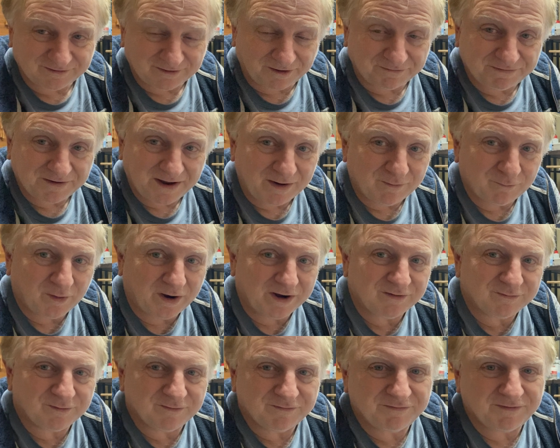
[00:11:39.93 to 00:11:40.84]
I found
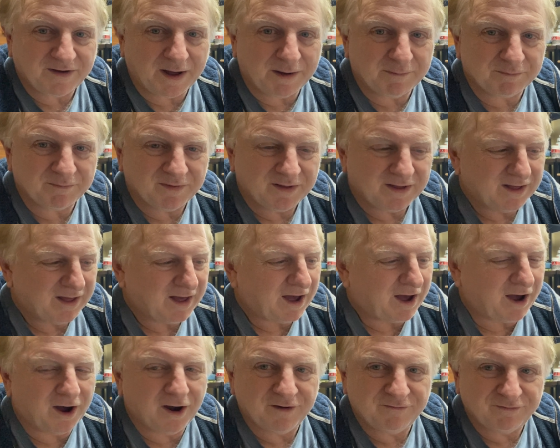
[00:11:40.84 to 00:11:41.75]
ones with
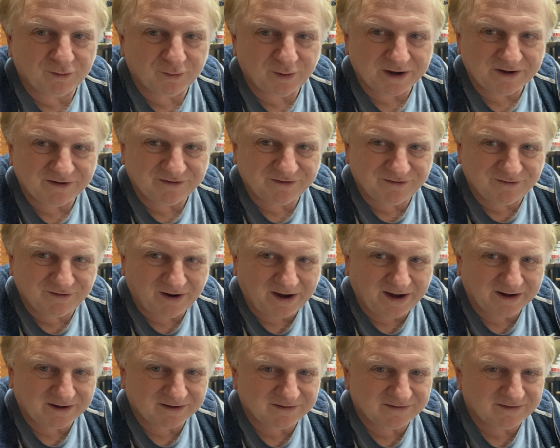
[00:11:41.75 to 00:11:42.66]
over-etched
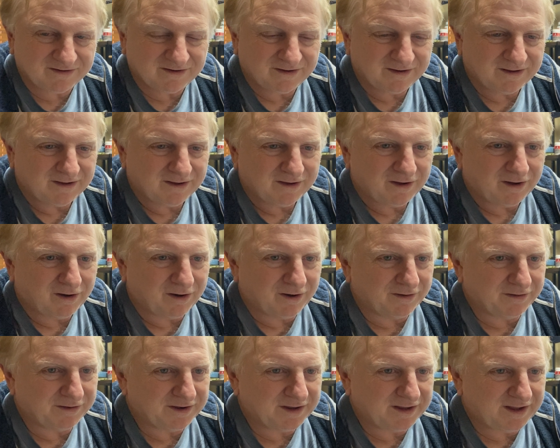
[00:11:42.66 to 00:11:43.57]
tracks
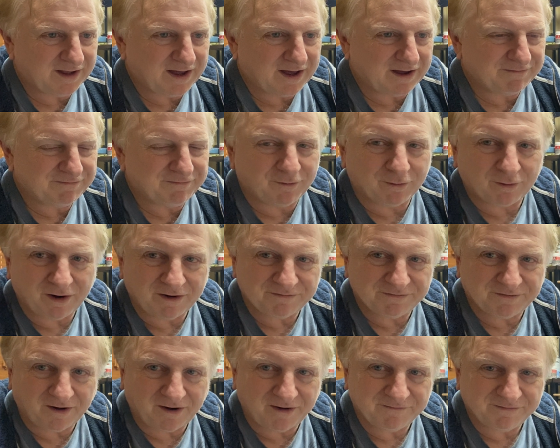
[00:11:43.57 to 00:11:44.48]
on the
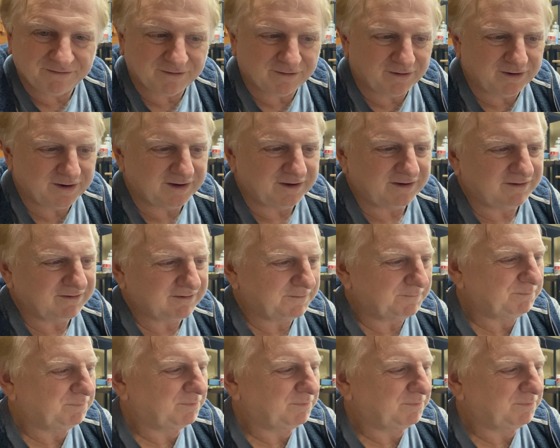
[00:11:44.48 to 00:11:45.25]
4053s